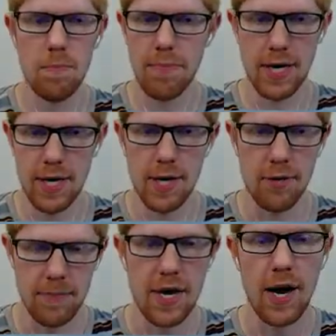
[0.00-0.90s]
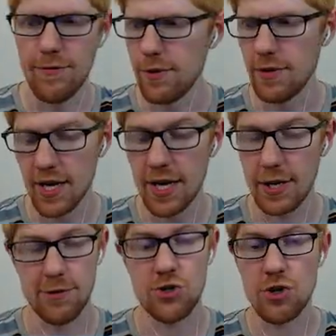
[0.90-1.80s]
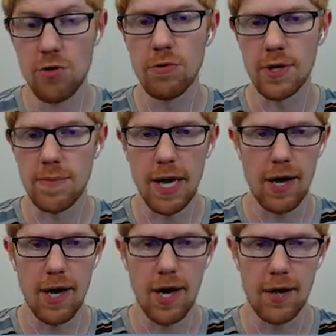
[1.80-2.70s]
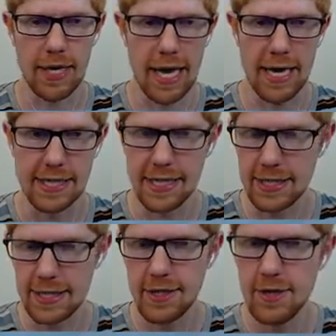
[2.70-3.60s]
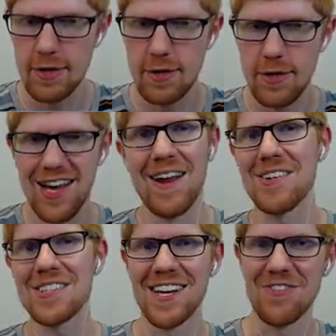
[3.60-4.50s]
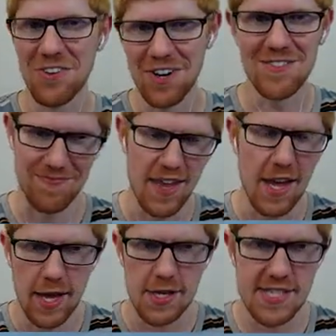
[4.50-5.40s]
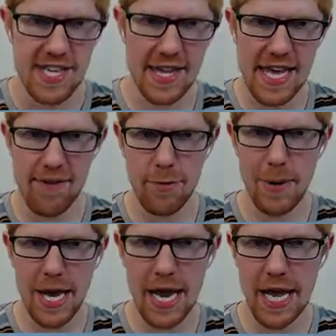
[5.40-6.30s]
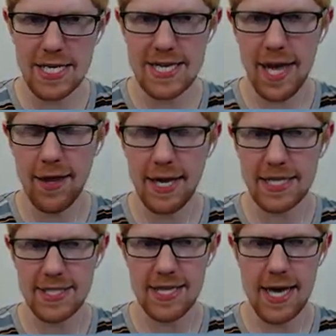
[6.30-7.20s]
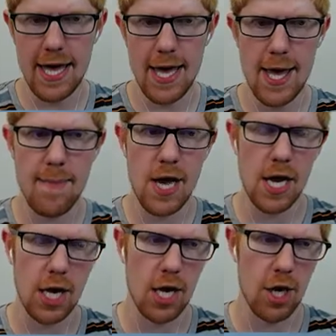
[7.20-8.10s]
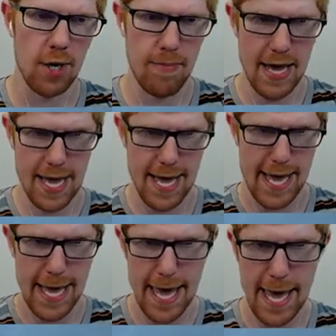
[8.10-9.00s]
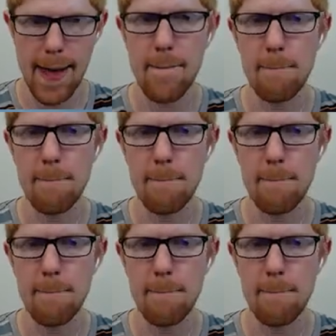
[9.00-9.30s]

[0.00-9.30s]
But it'll be awful. Like, it'll truly be ungodly. And I'm excited for it. See you then, everybody. Until next time, goodbye.